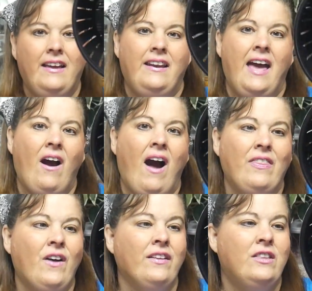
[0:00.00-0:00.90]
Now, I
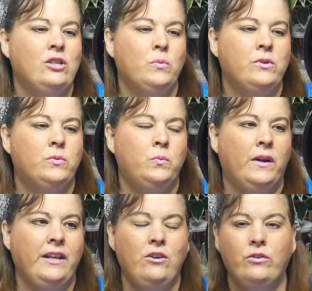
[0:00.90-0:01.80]
thought this was
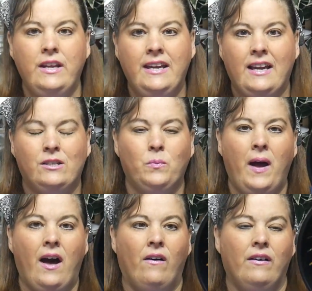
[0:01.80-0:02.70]
really unique as
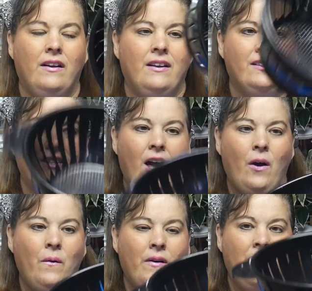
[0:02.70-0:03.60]
well.
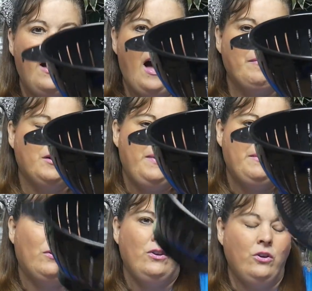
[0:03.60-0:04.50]
So I'm going to be
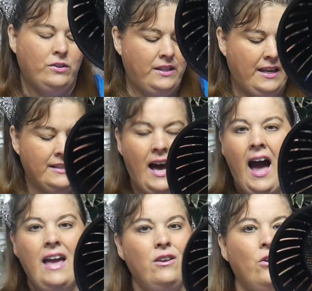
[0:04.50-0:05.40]
able to use these.
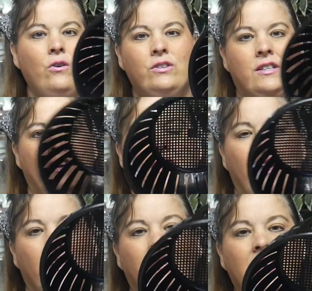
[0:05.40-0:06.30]
I use
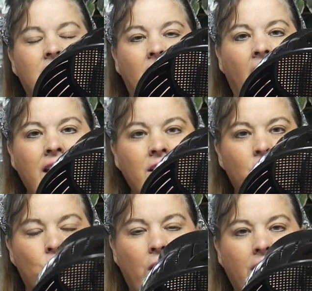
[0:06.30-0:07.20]
these kind of
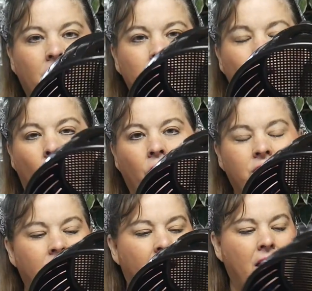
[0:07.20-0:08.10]
strainers all the
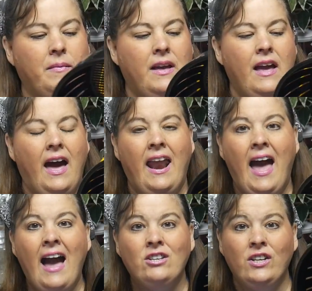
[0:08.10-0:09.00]
time. And I
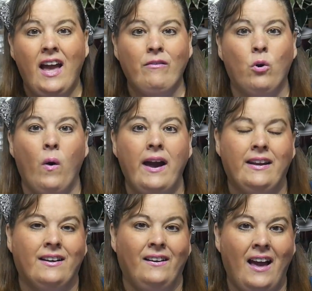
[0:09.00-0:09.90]
actually have quite a
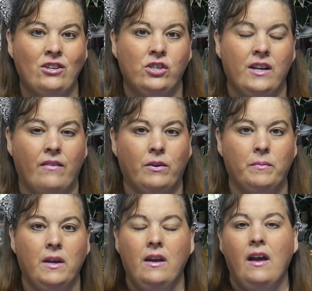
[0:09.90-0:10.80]
collection of them.
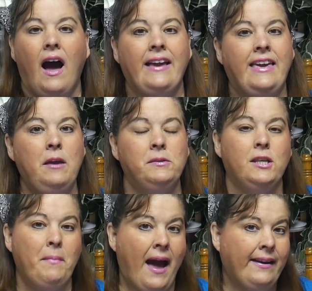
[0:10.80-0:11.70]
I keep
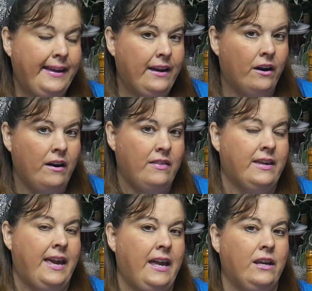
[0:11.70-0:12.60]
some out here in the
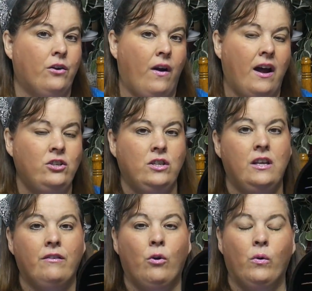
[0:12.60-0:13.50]
canning garage, and then
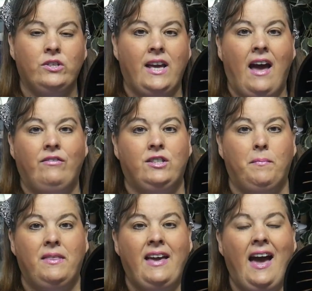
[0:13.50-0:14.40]
of course I have
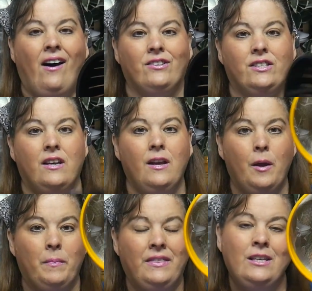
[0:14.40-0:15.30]
some in the house.
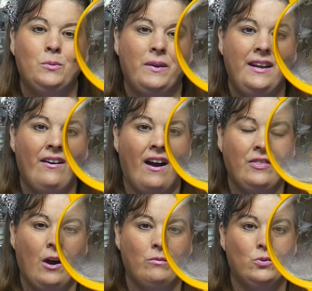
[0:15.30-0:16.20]
But this one here I
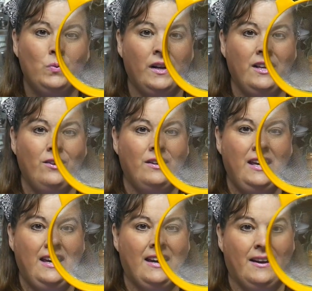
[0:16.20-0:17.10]
thought was really
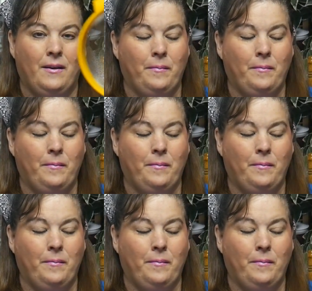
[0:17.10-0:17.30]
unique.